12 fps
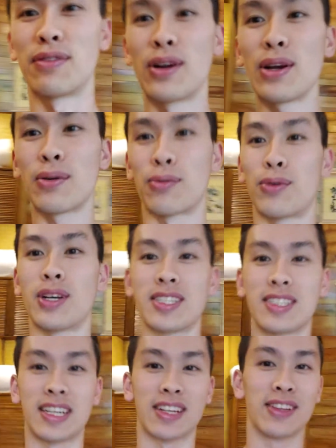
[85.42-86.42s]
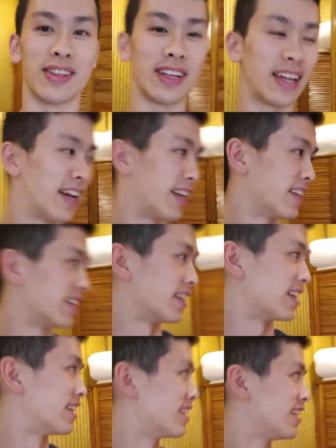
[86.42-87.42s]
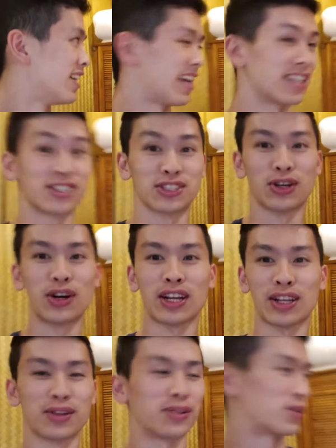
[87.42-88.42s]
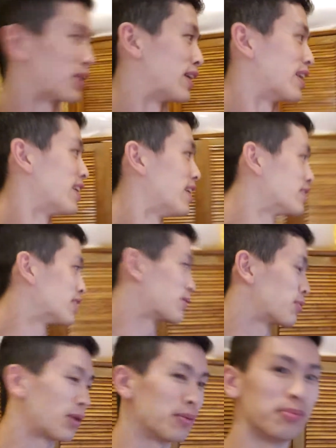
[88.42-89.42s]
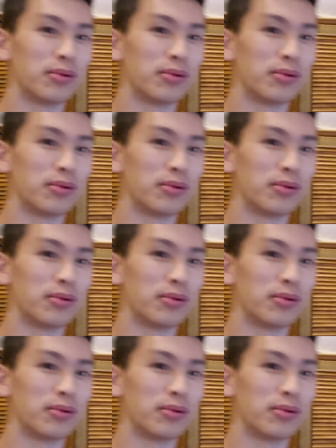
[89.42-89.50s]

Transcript: very rustic and exotic looking. It's like we're in